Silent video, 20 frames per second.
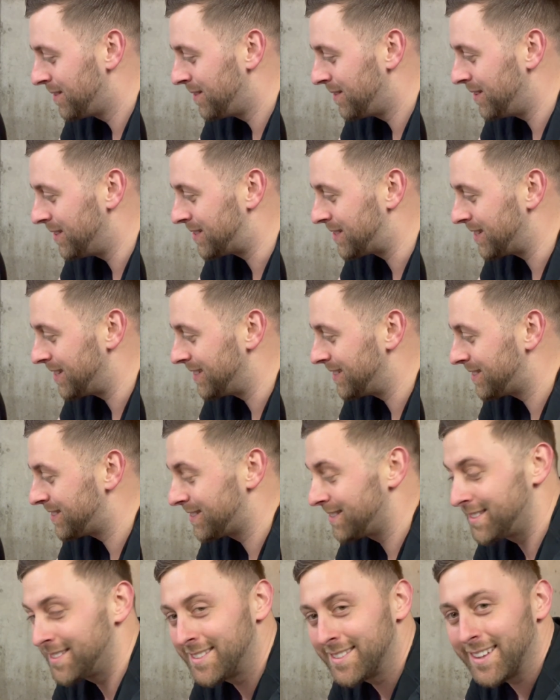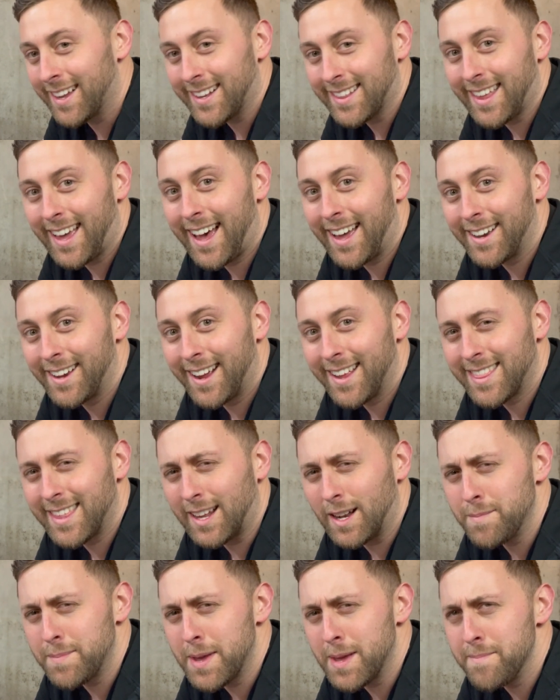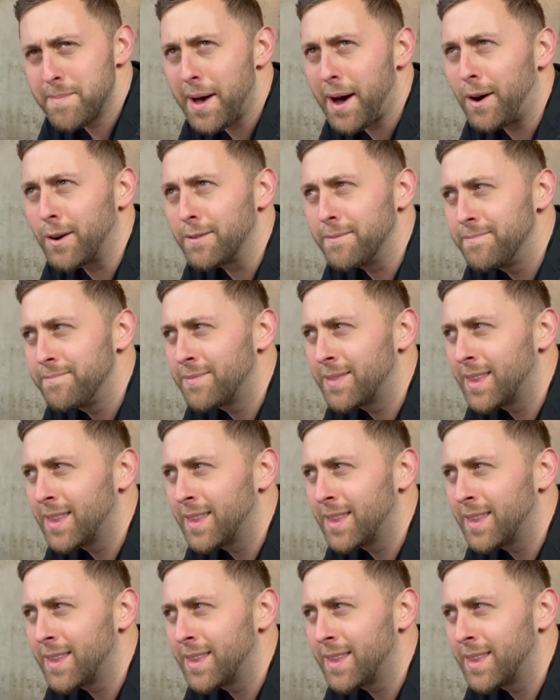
which is like that. I think it'll be about